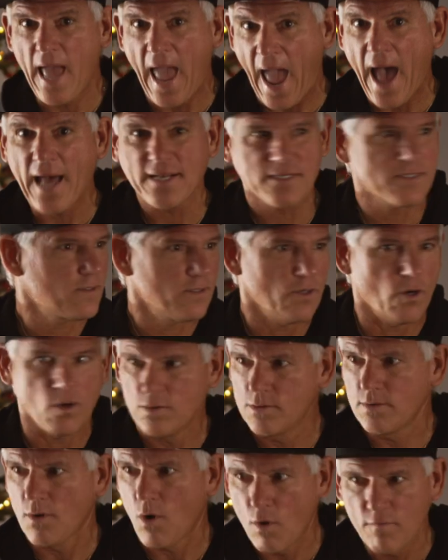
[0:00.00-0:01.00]
at
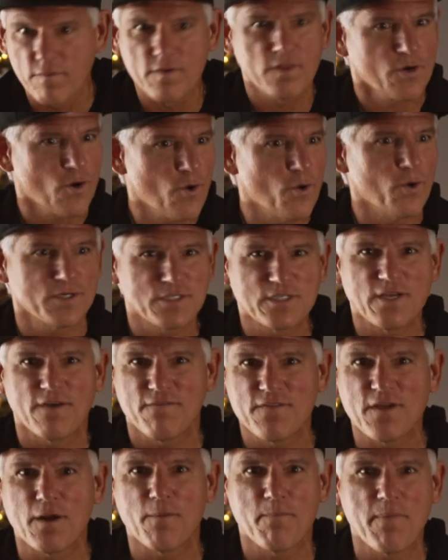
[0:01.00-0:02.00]
over the course
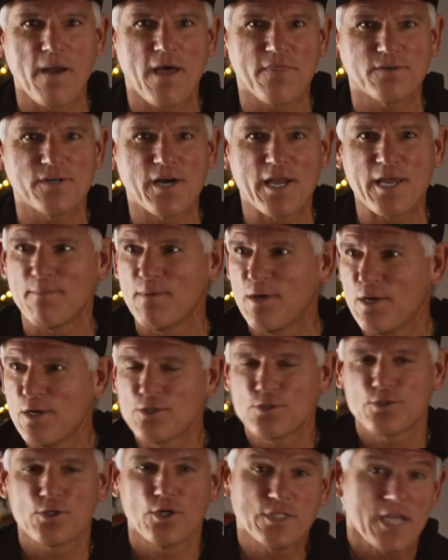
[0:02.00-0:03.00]
of their Bethlehem
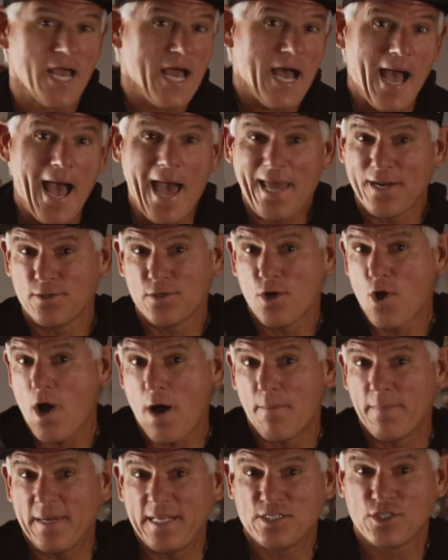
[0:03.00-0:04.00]
search. I don't know
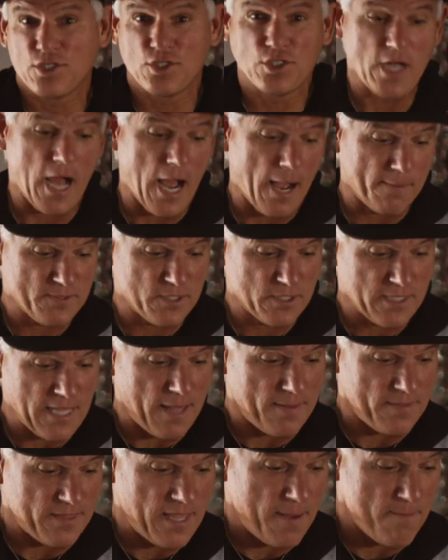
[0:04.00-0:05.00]
how many stops
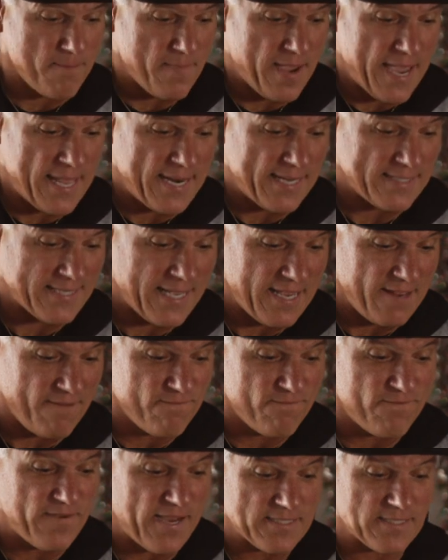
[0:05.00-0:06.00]
that they made as they
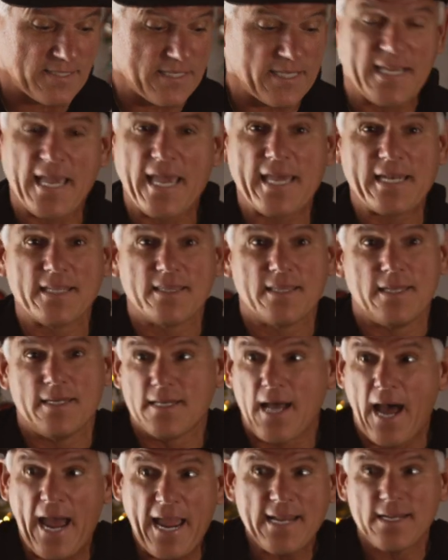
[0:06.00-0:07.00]
investigated the
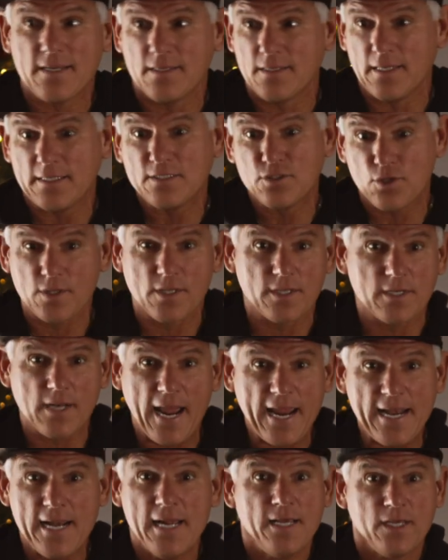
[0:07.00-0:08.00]
night, into the
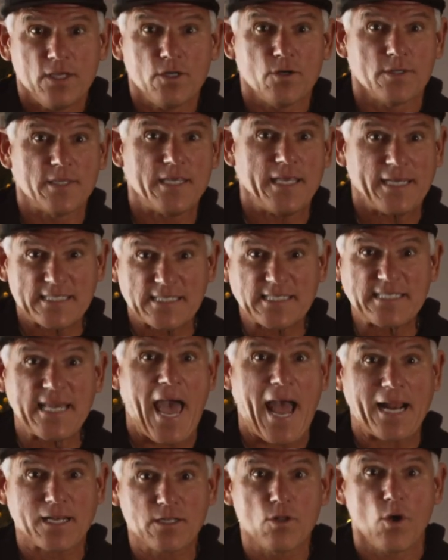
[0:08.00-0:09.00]
night, you know, the
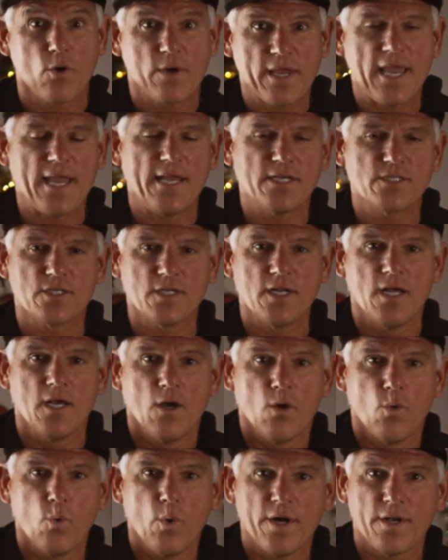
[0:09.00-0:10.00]
exact location
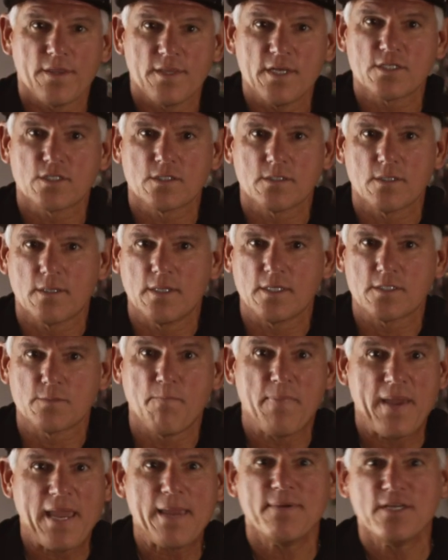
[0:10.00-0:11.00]
where this, this
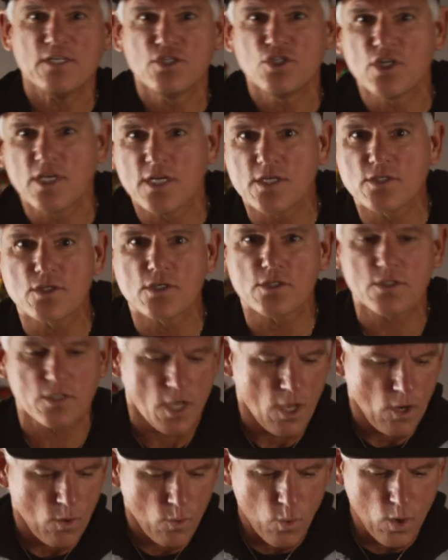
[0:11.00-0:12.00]
baby
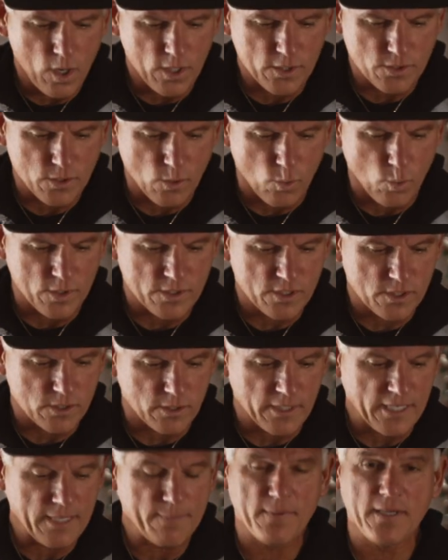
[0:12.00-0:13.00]
Jesus was, was
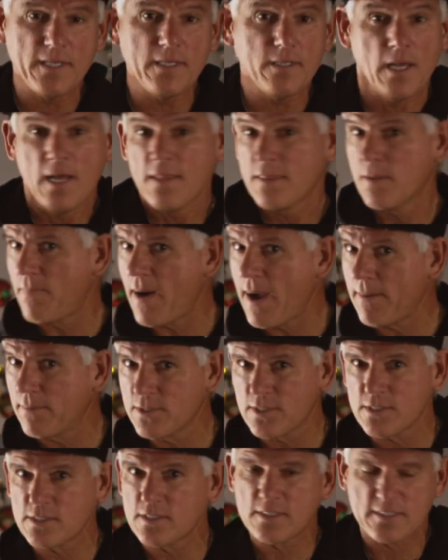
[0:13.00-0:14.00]
sleeping. The Bible
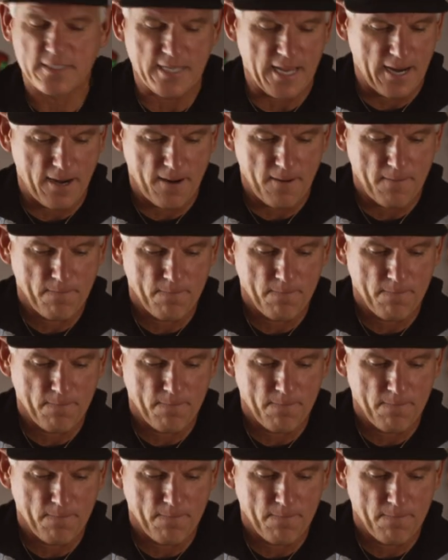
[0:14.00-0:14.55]
doesn't say.